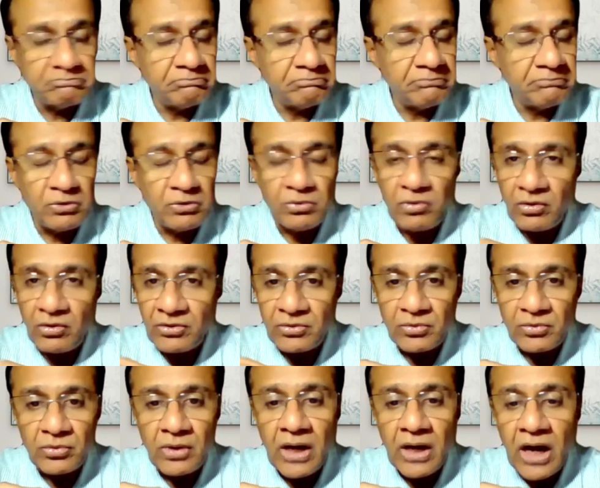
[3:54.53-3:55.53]
You got to
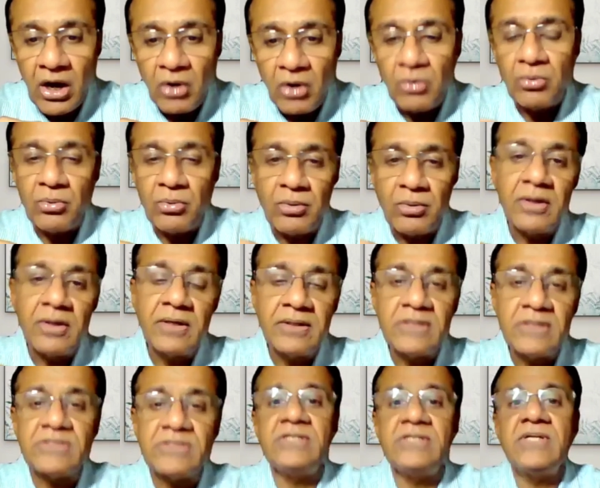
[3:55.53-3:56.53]
know how
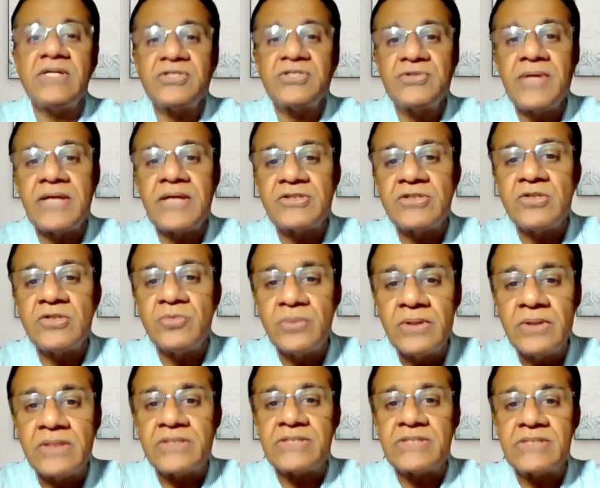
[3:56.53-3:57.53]
this industry actually
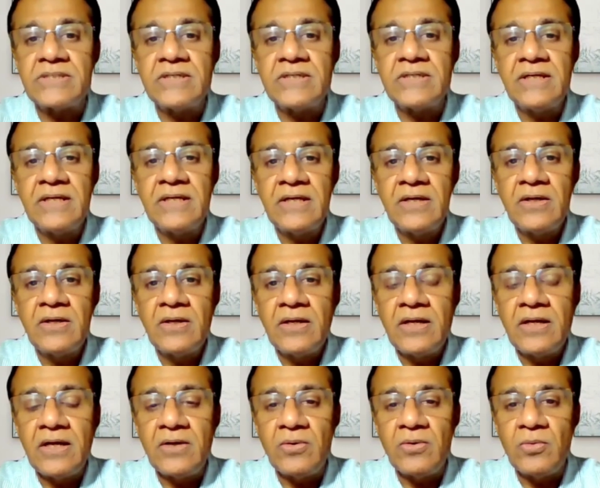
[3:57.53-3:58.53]
works.
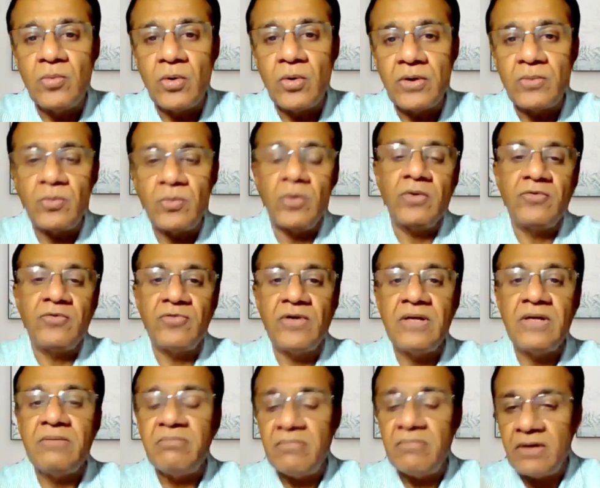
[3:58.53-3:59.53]
What
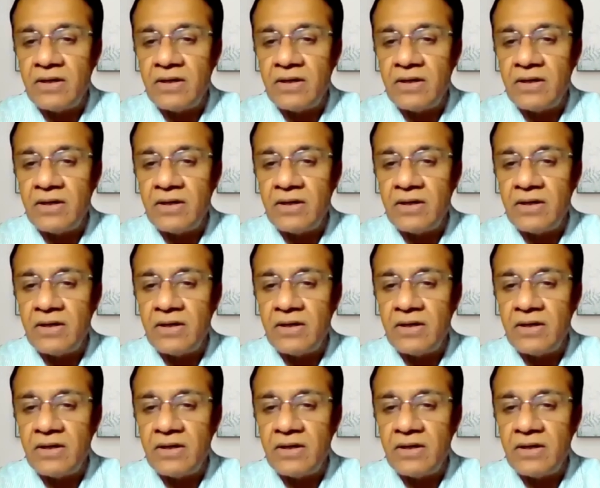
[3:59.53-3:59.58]
really